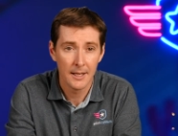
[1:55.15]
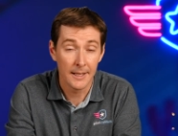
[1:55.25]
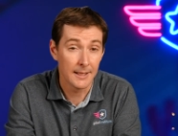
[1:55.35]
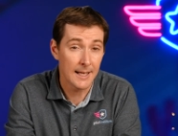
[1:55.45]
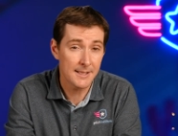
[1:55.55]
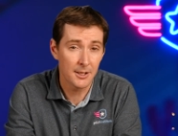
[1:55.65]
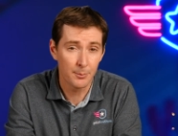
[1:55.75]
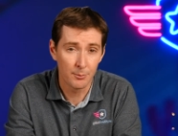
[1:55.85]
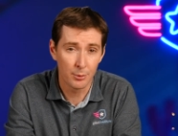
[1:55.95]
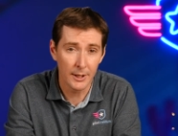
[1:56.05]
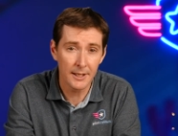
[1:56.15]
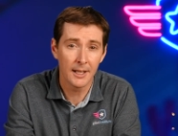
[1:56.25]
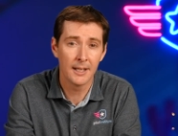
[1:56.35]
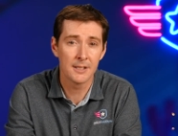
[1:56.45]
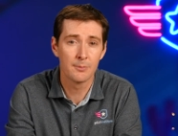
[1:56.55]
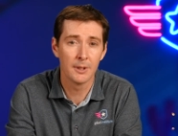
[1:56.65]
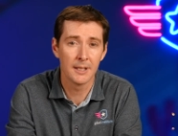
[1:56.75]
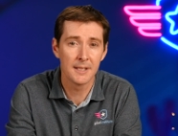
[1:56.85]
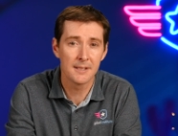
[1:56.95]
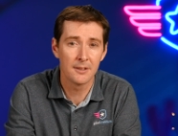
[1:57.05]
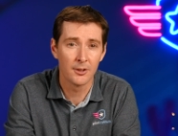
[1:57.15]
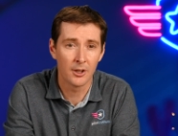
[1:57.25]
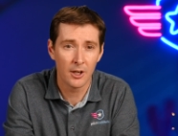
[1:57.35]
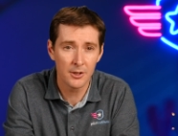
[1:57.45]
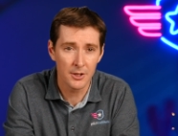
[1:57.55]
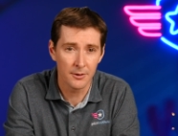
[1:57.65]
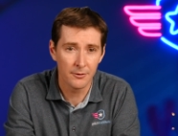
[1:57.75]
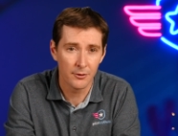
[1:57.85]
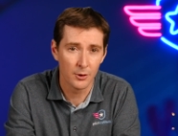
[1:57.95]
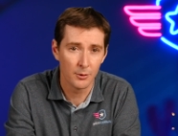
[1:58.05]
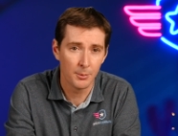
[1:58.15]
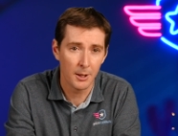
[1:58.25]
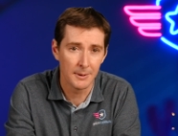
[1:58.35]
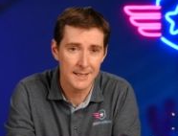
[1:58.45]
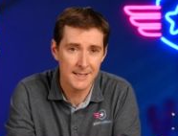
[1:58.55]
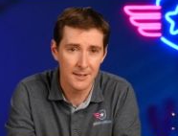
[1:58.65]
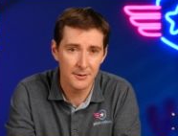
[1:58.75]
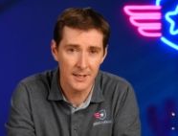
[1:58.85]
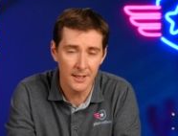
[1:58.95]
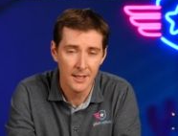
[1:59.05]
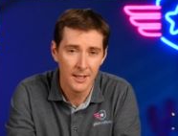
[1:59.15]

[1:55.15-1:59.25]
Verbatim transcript: And last up, BRINC has released The Guardian for public safety.